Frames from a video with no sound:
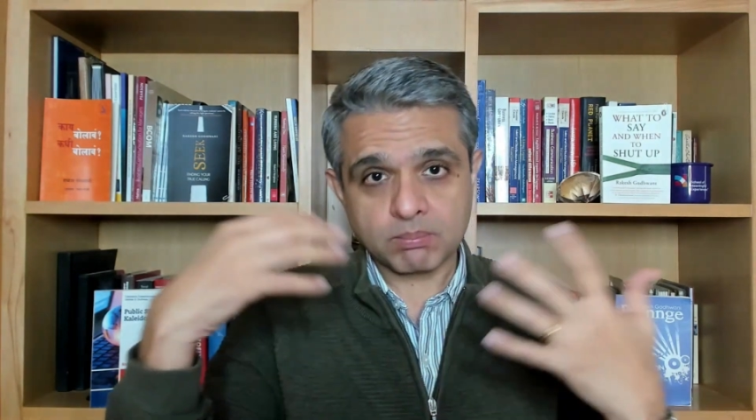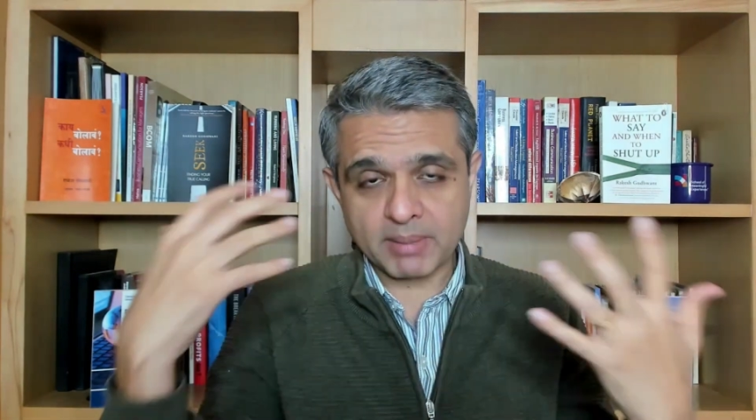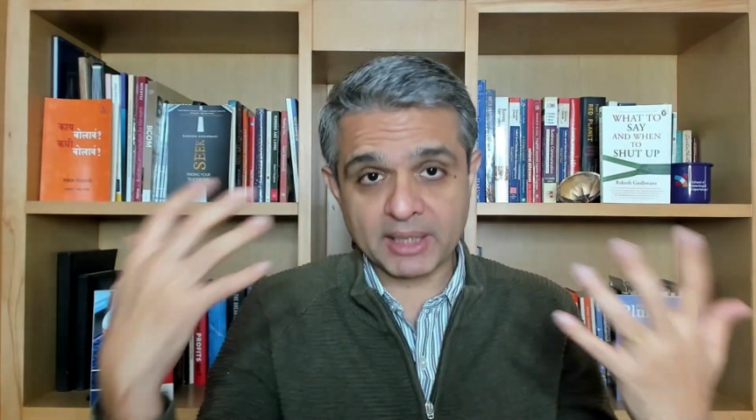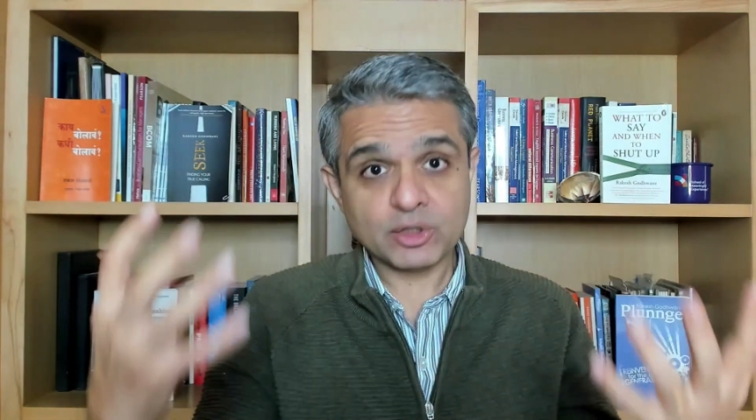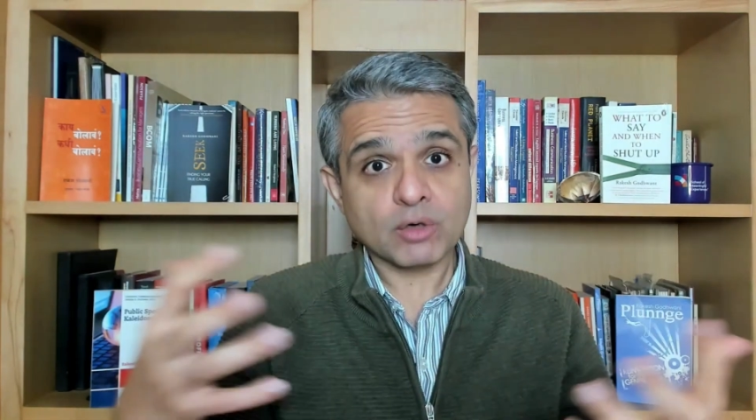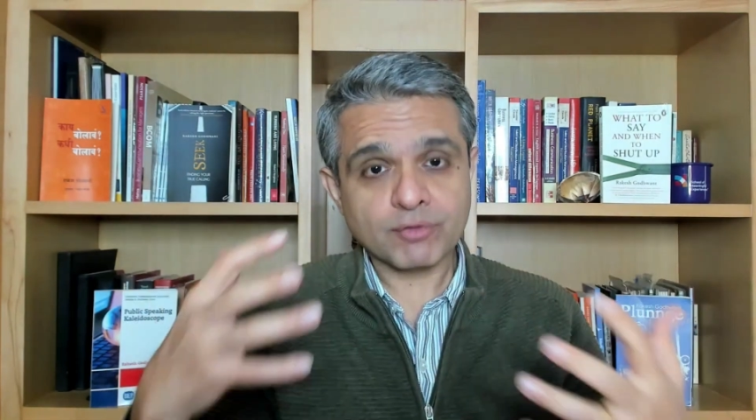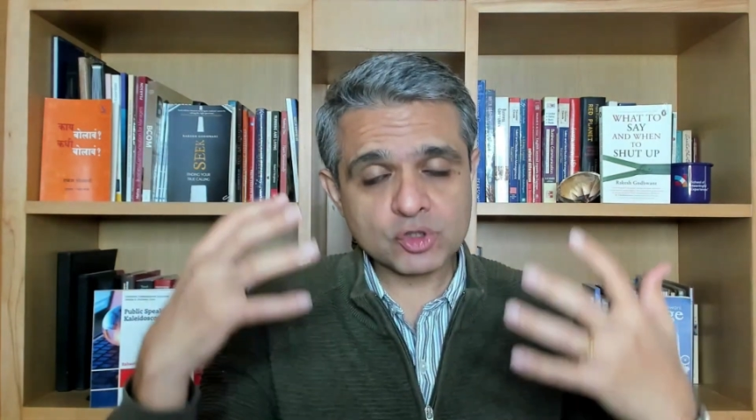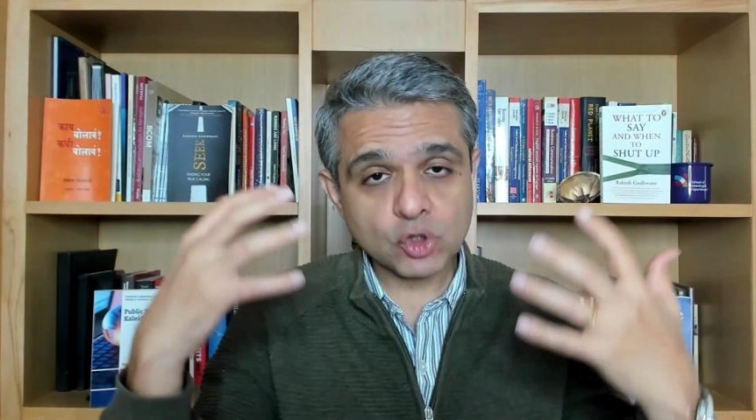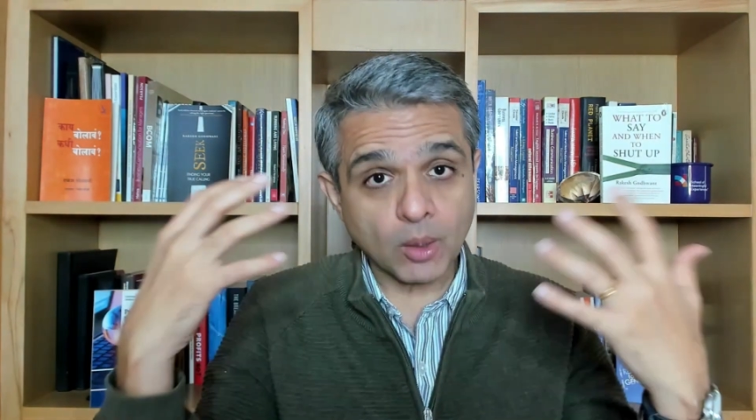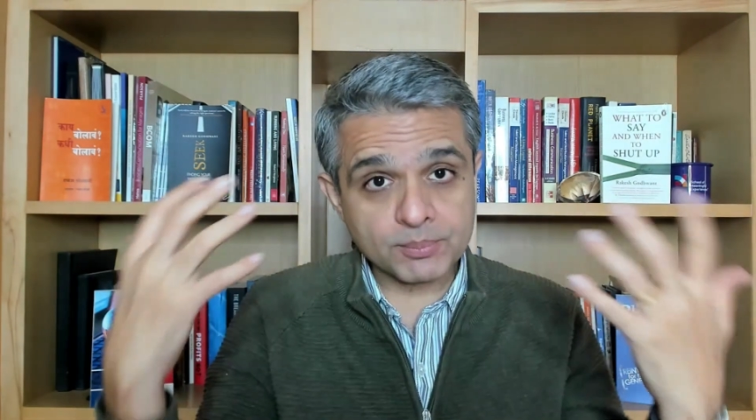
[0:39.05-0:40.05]
many of us
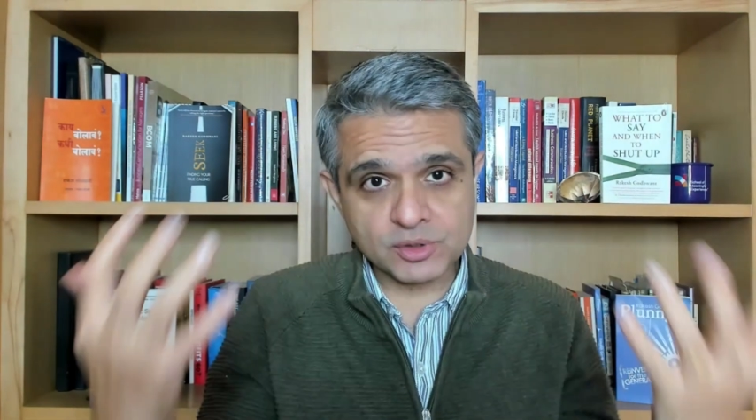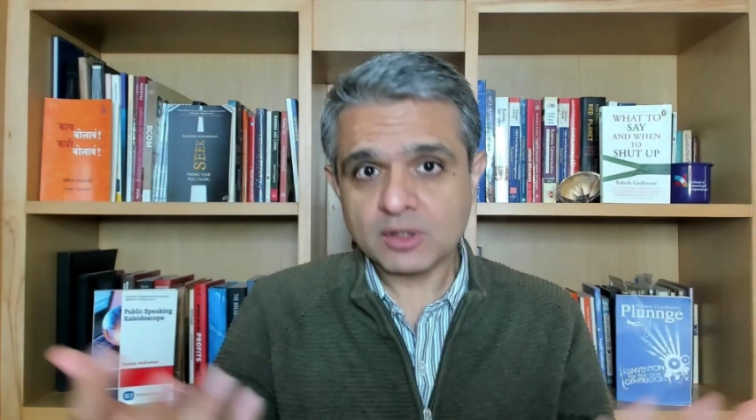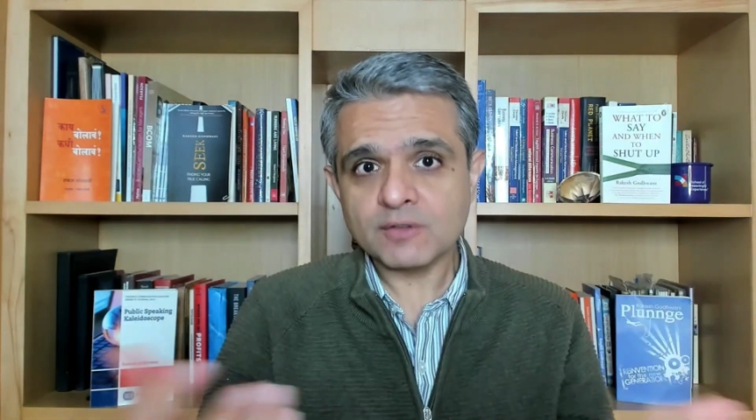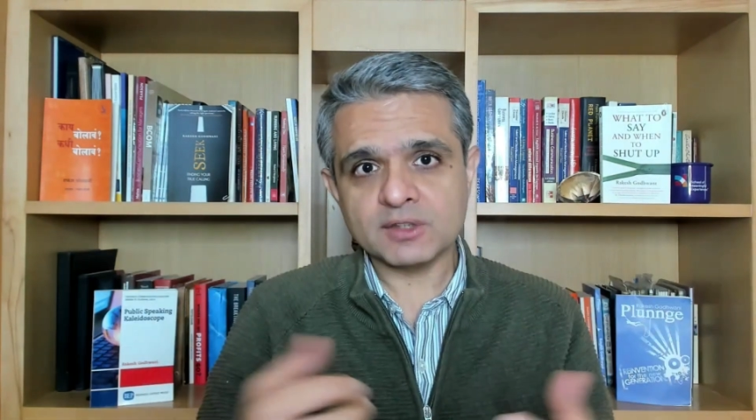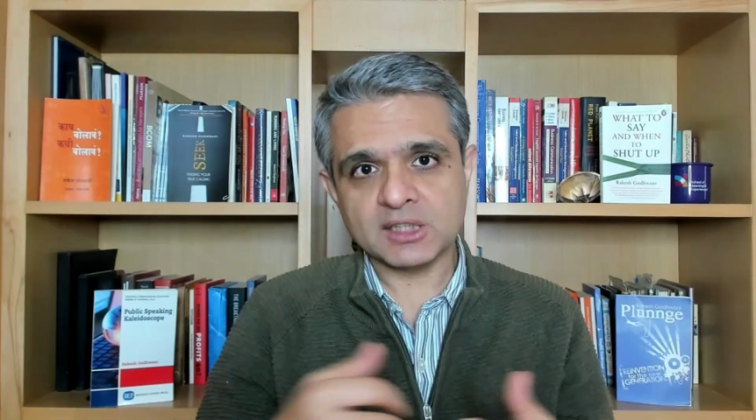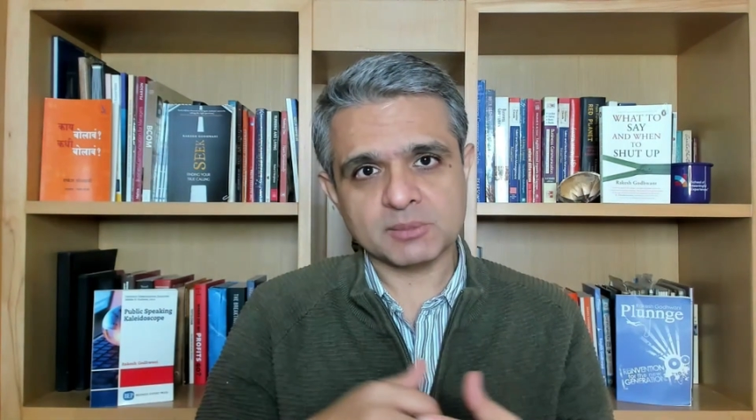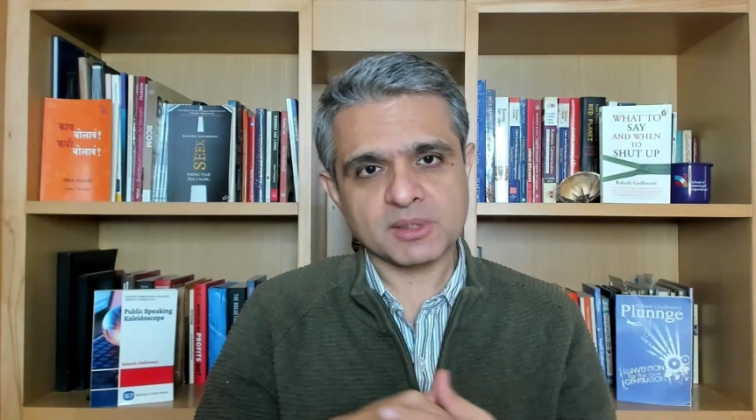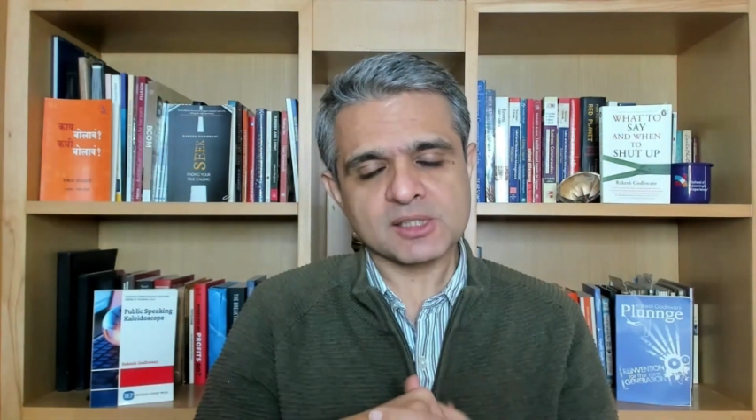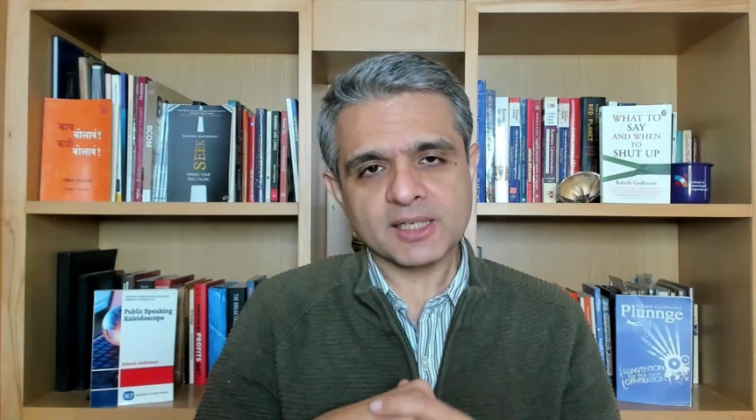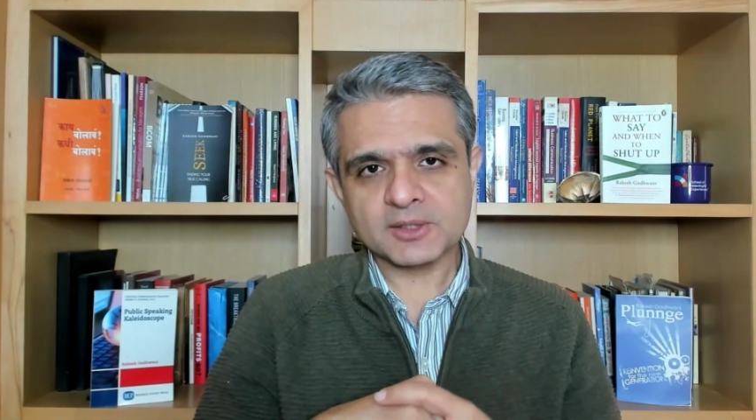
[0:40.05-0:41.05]
observe these
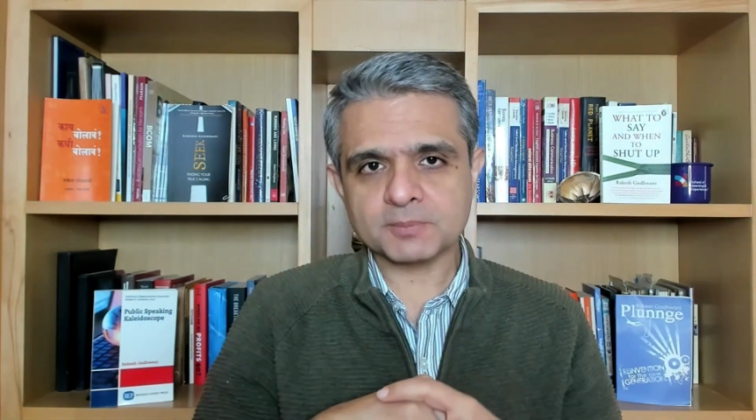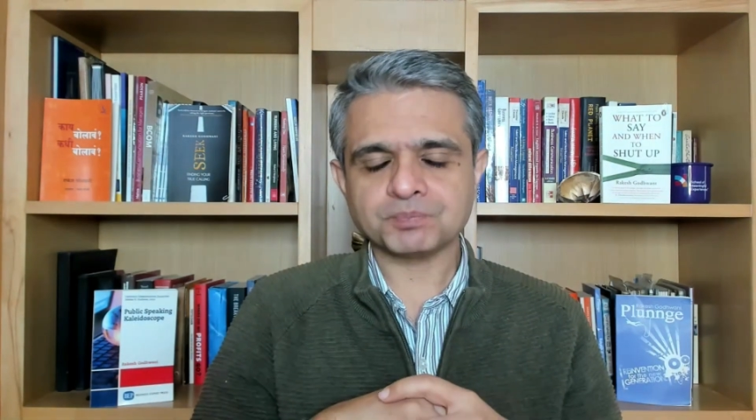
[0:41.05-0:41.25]
mistakes.